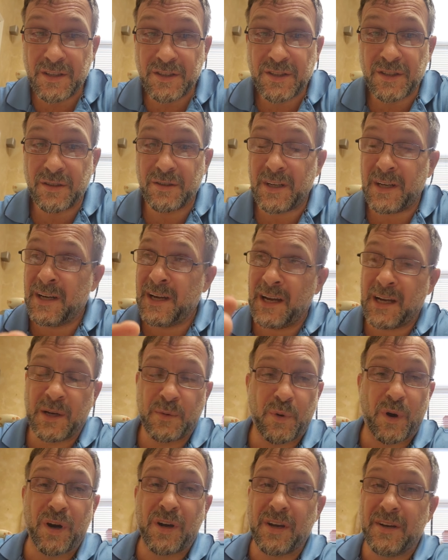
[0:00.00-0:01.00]
You know, I could
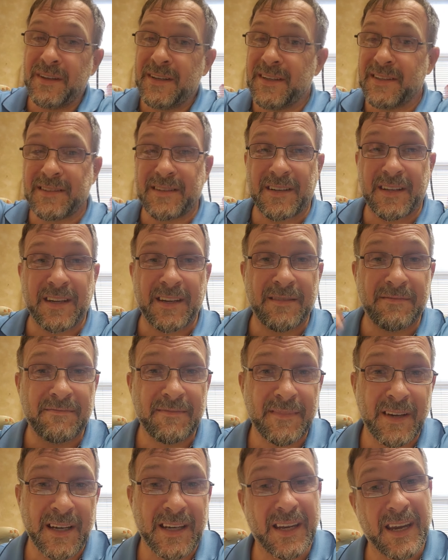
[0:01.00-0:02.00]
walk out here today.
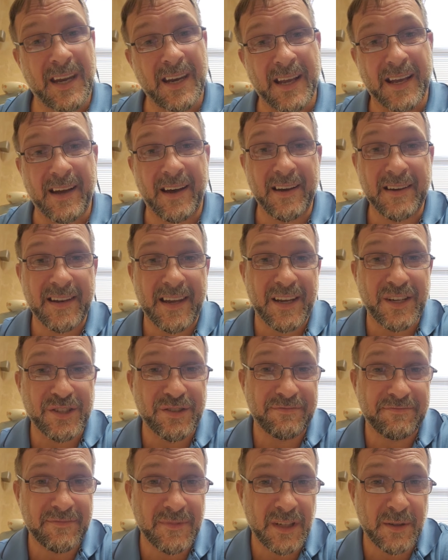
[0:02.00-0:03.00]
I could get in a car crash
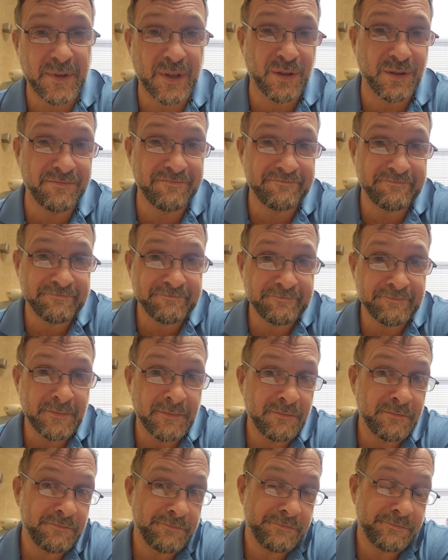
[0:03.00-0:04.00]
and I'll be home.
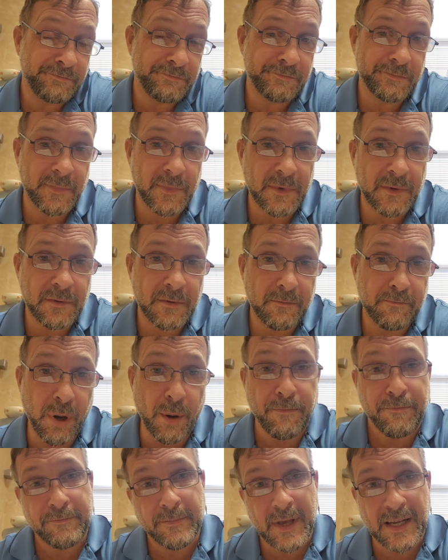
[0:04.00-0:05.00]

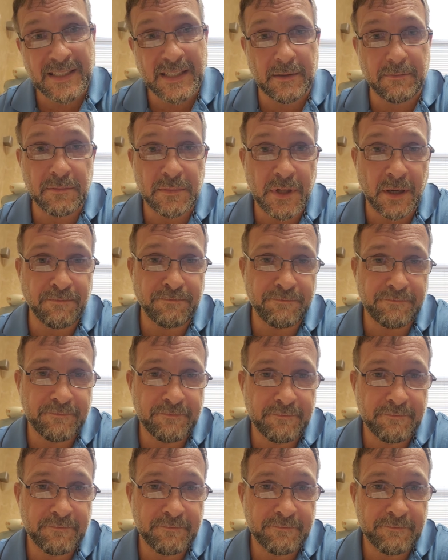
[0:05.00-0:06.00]
Boom, that's it, done.
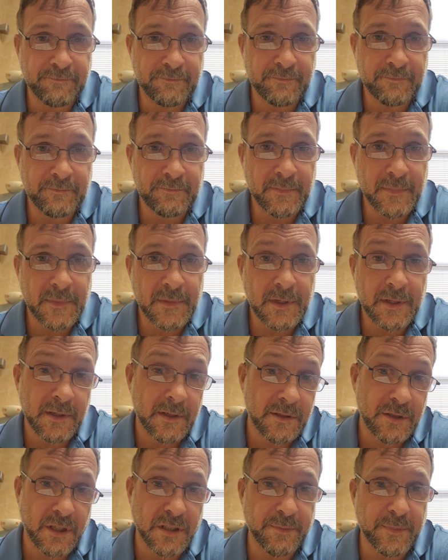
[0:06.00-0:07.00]

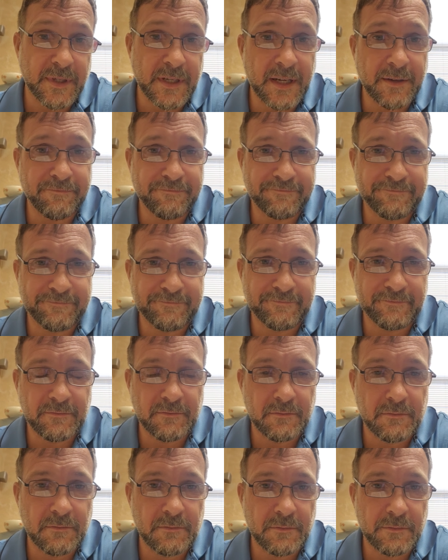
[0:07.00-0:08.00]
Judgment Day.
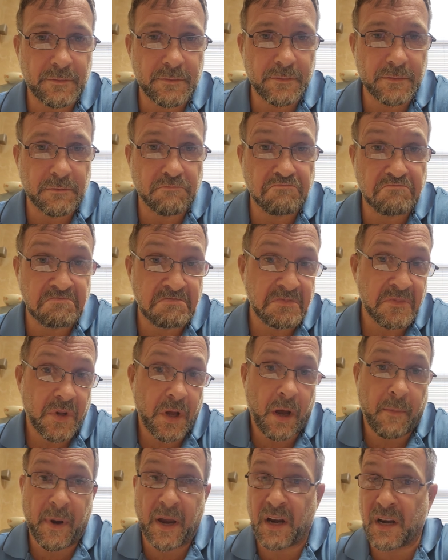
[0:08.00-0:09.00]

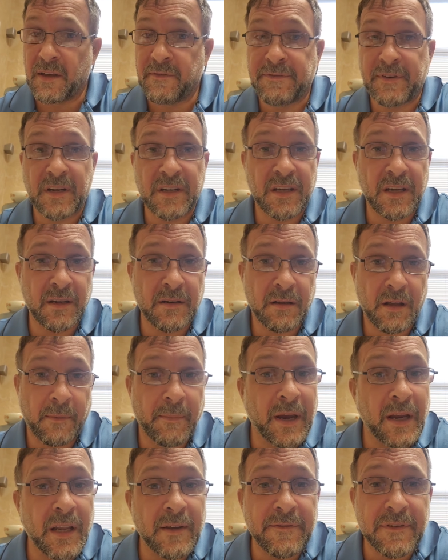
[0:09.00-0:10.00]
I might live for a year. I
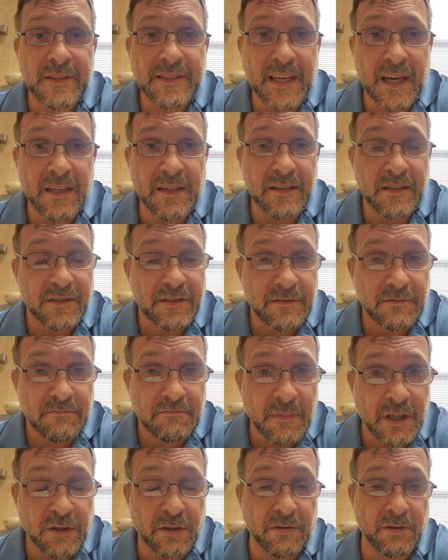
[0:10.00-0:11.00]
might live for 10 years.
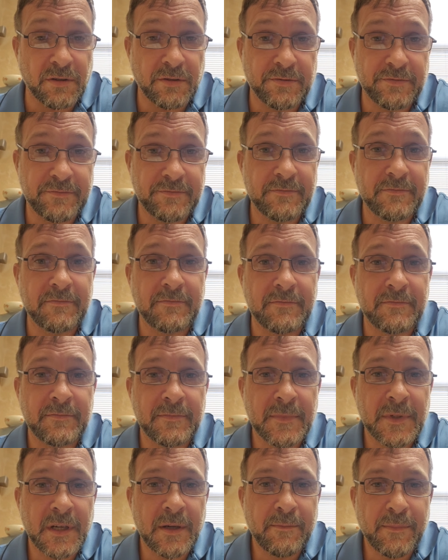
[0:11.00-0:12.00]
I don't know.
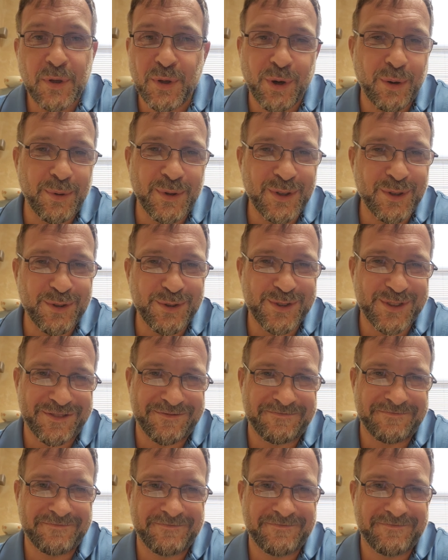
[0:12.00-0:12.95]
But no one knows.